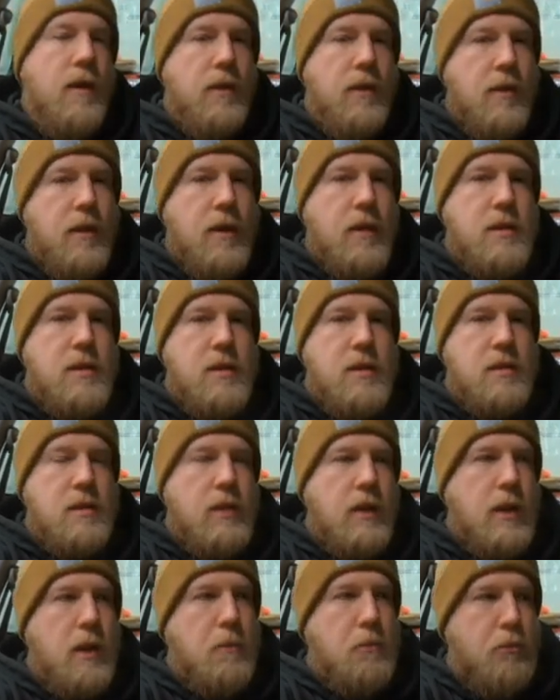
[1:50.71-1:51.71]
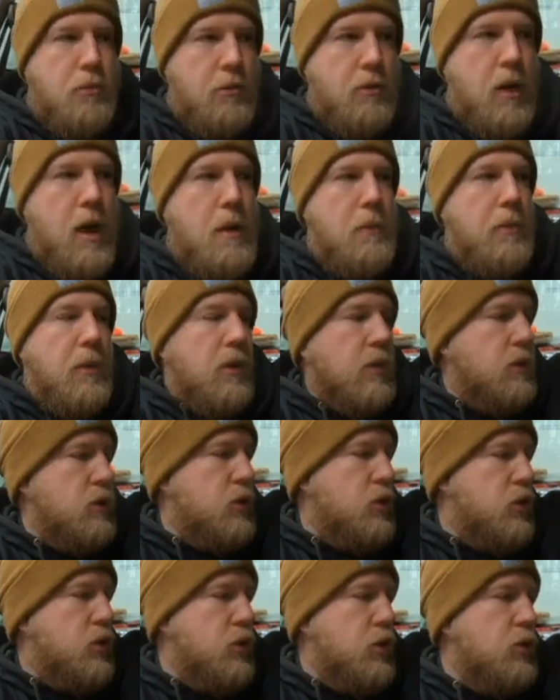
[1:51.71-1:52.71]
this is like a proper
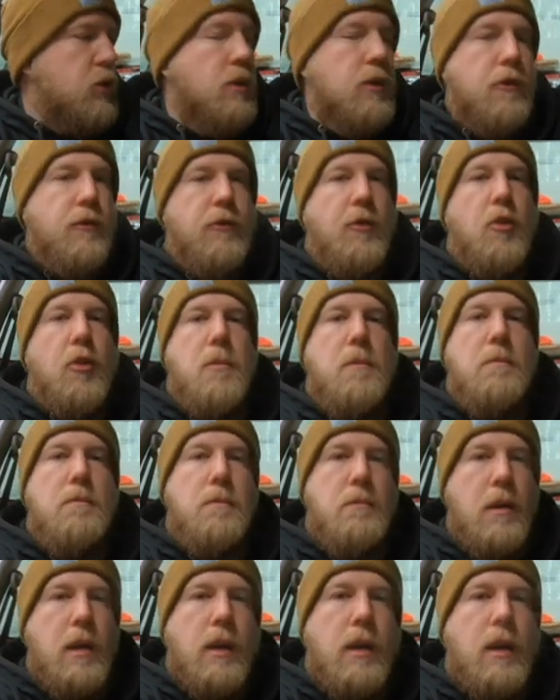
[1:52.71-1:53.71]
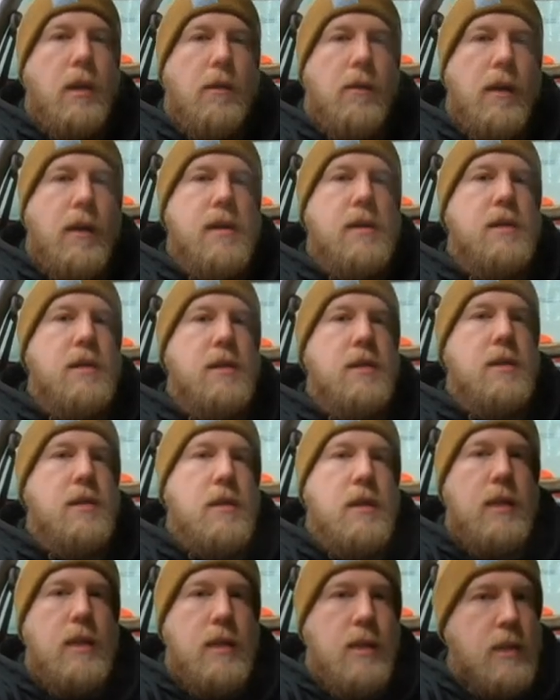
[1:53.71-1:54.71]
true to form bucket racing
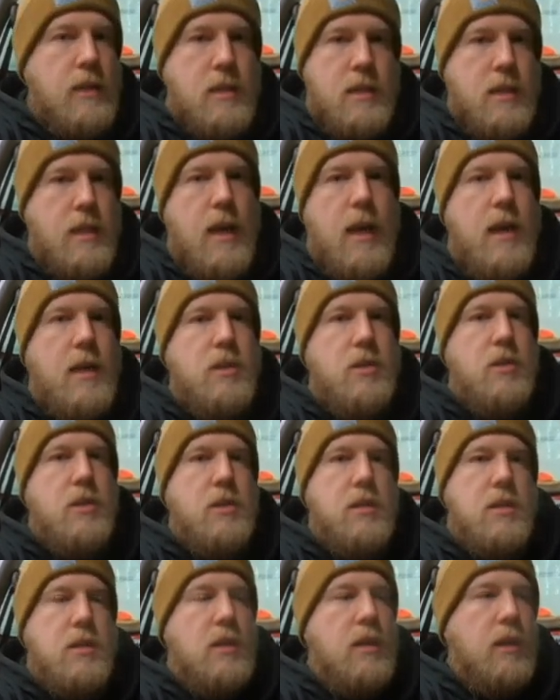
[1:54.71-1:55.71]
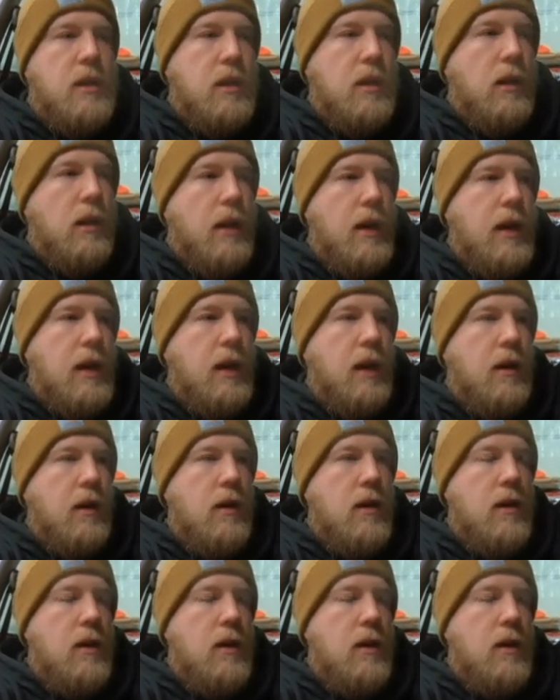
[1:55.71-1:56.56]
seat it's not just a like